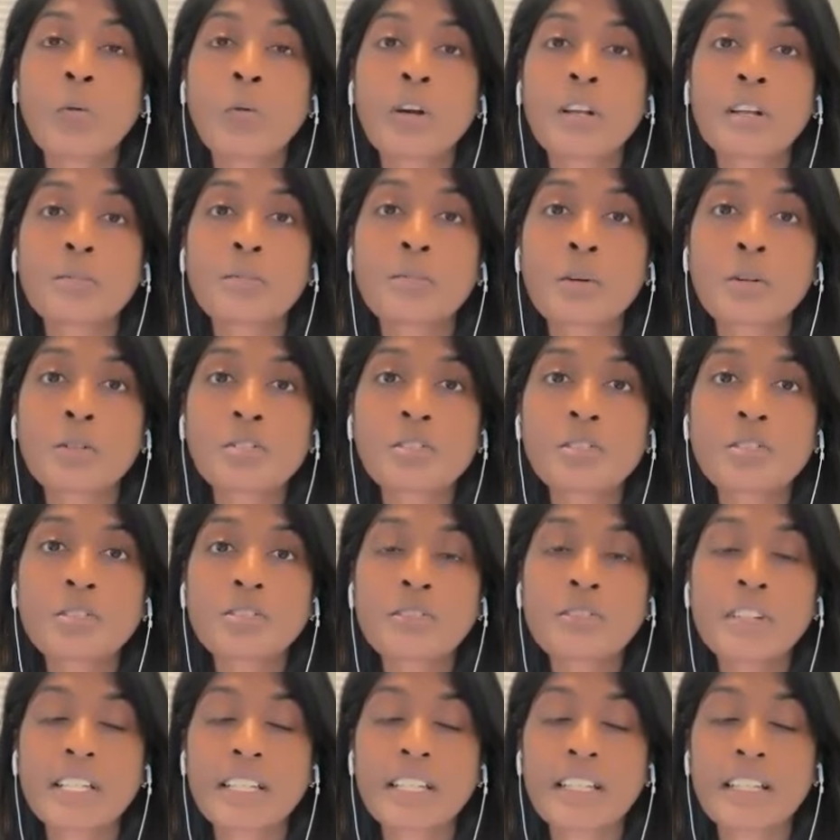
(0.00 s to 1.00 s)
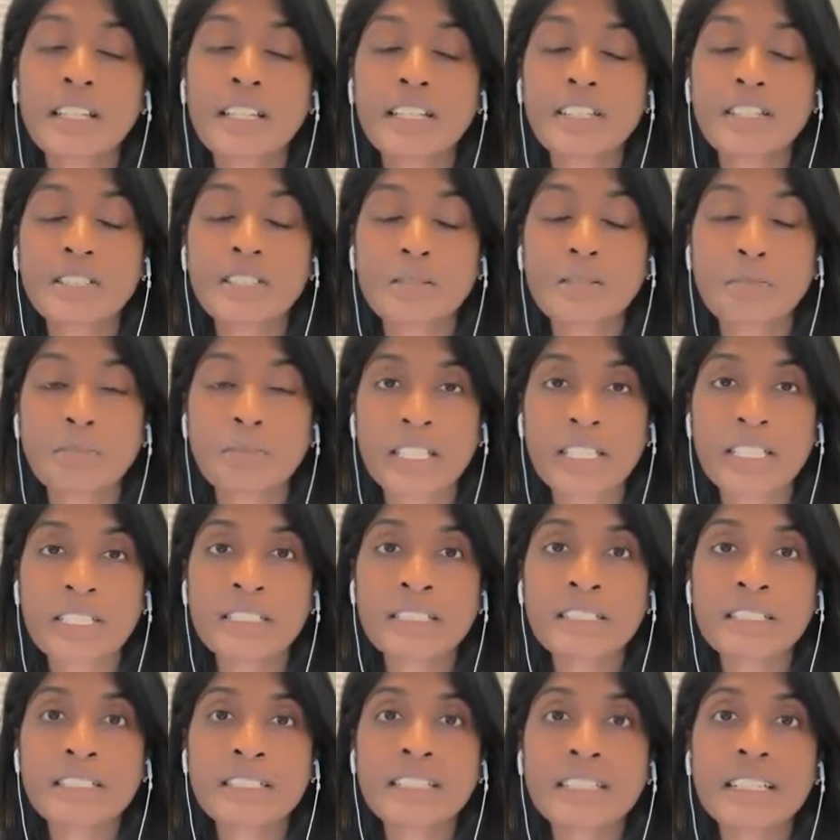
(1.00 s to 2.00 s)
What emotional regulation
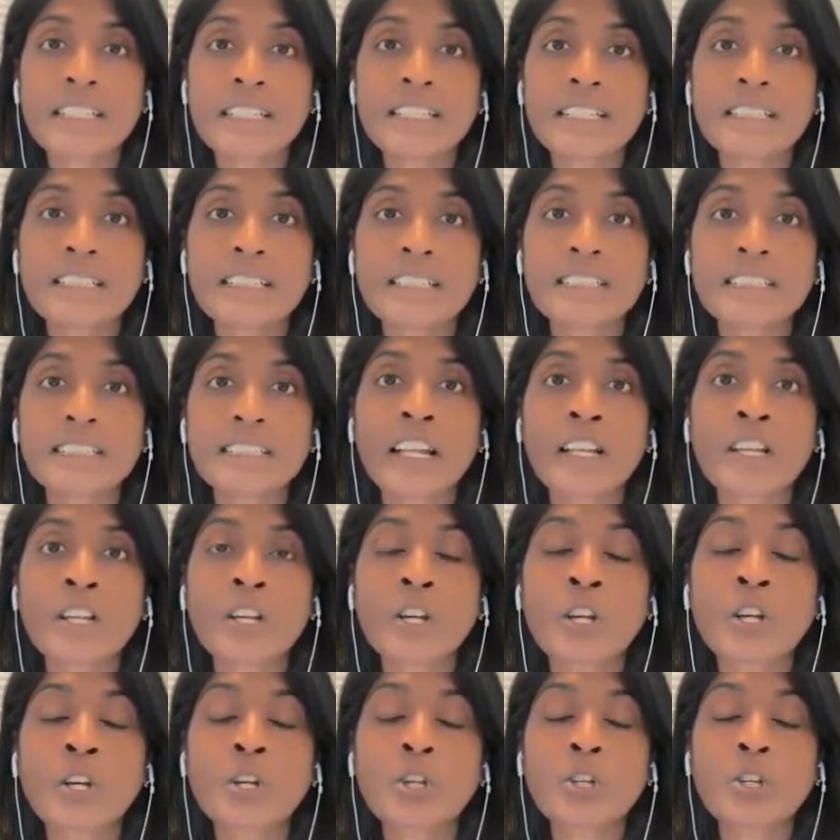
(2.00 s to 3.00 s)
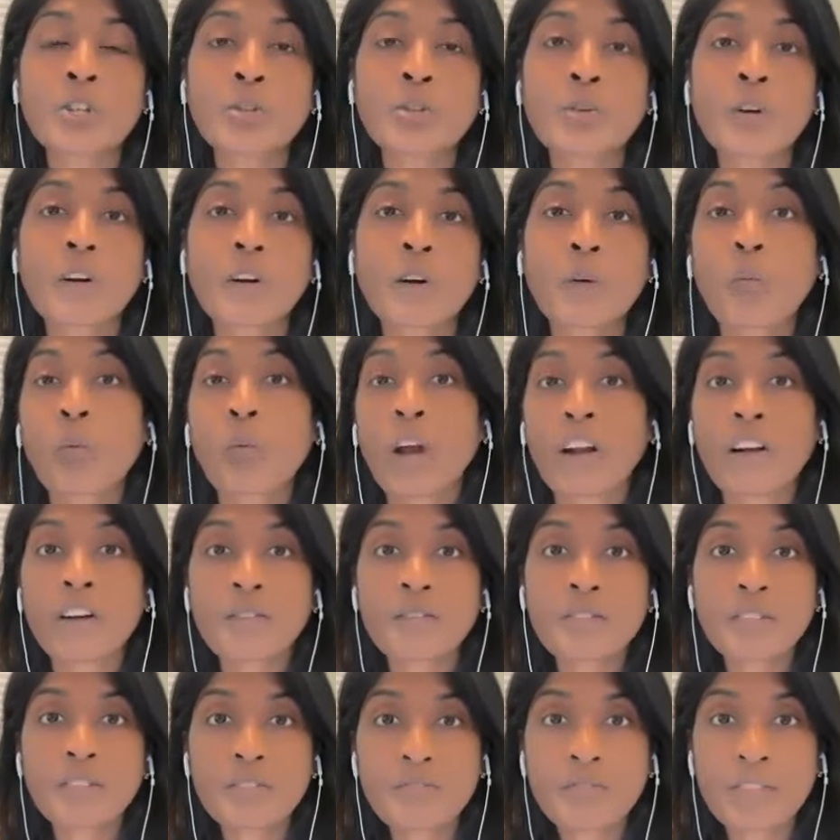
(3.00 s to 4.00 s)
means is that you are aware
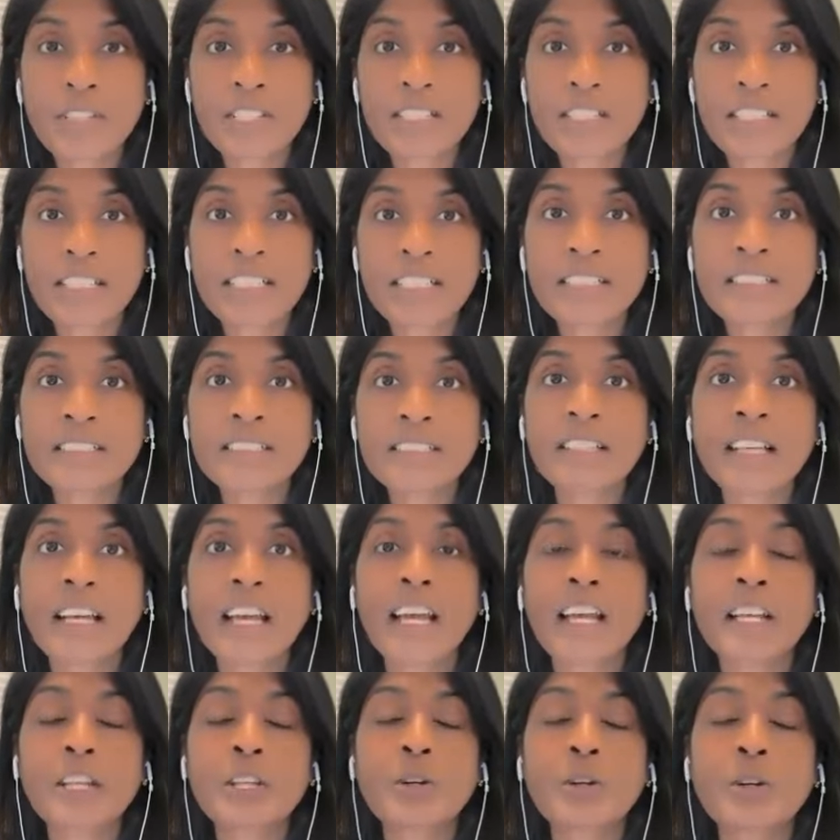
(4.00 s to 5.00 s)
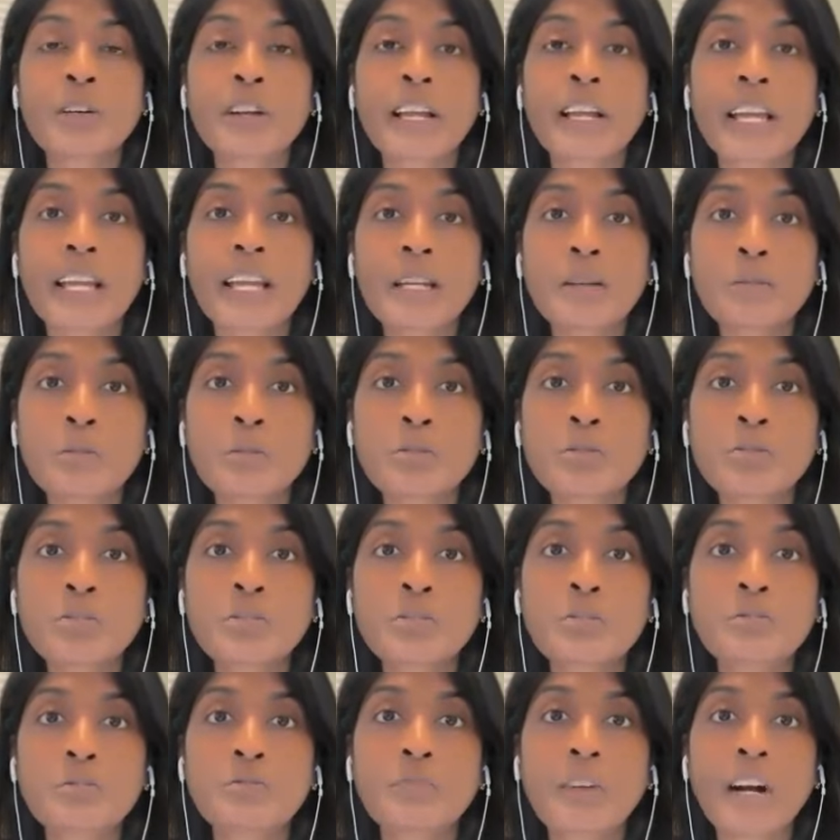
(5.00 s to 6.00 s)
of your feelings and you're able
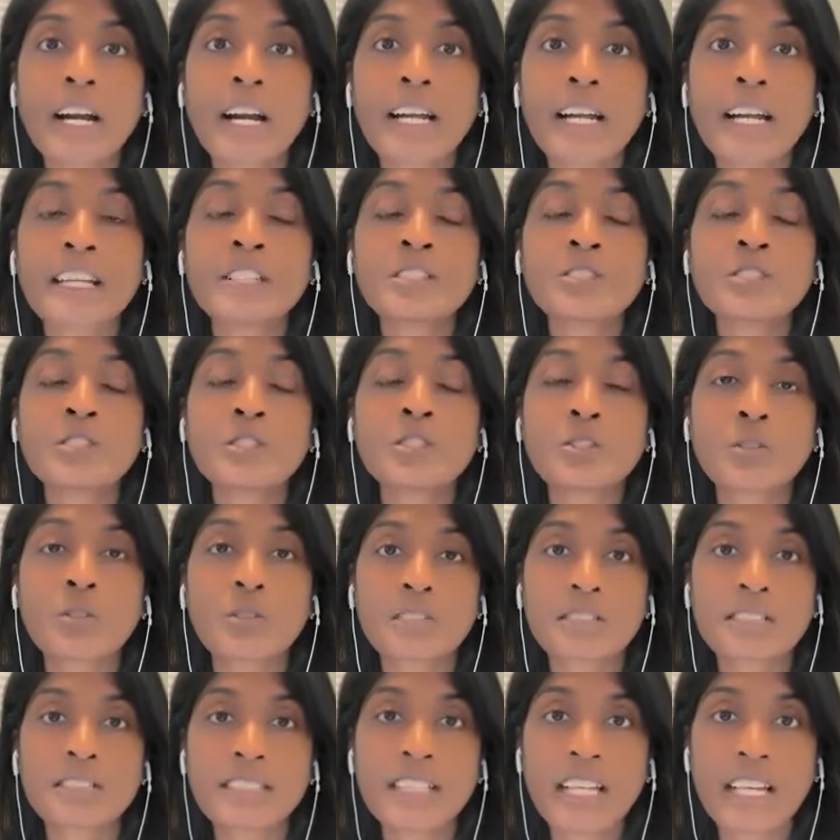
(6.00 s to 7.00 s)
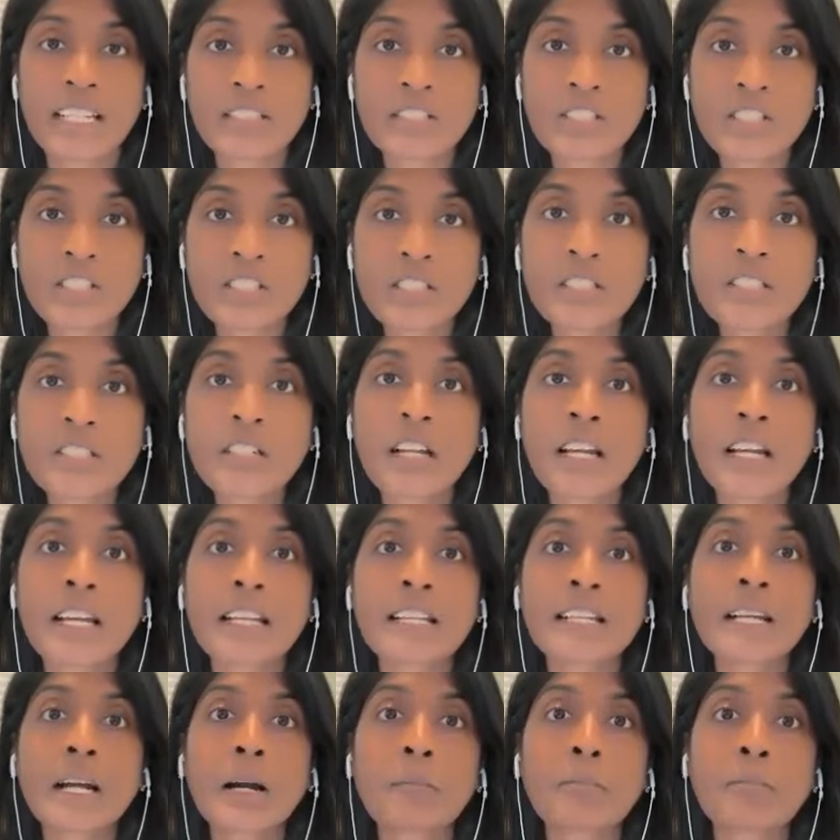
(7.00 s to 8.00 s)
to find your center
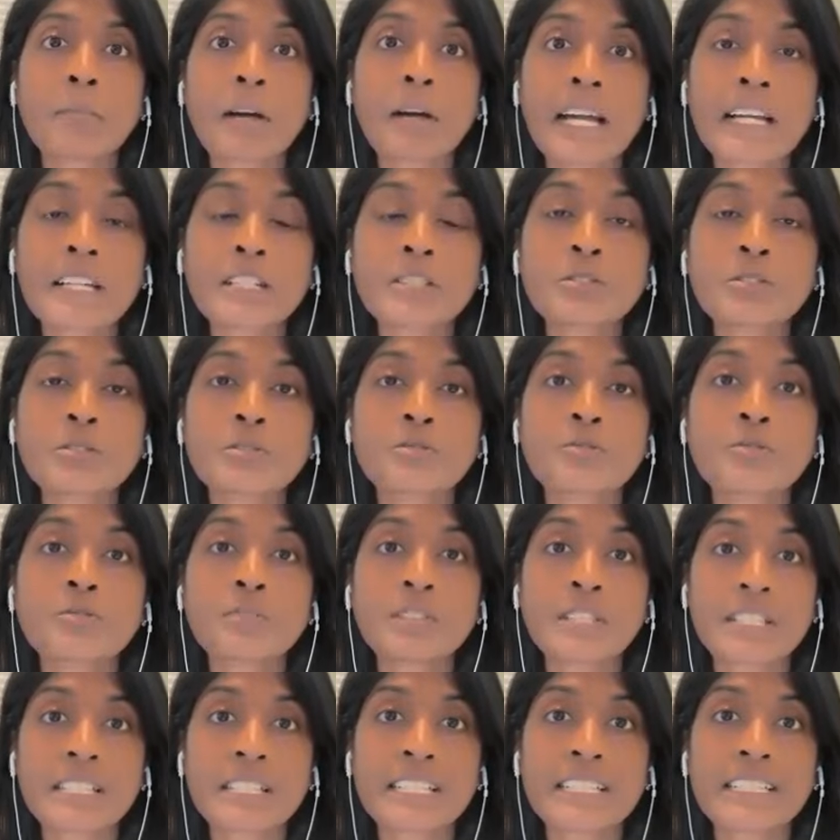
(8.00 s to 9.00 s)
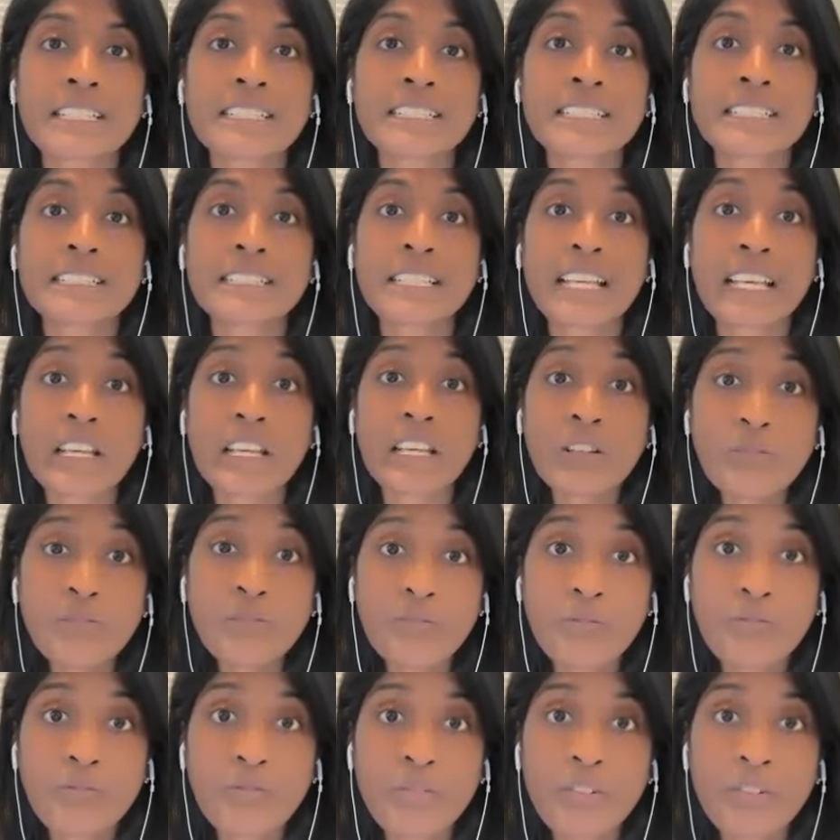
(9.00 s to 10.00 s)
and come back to feeling safe
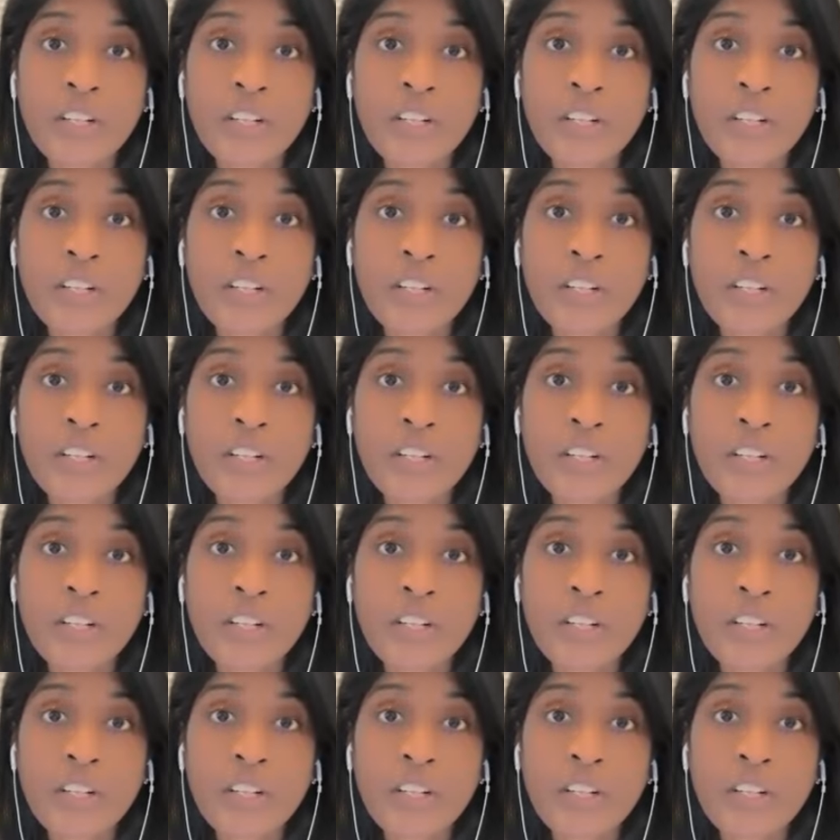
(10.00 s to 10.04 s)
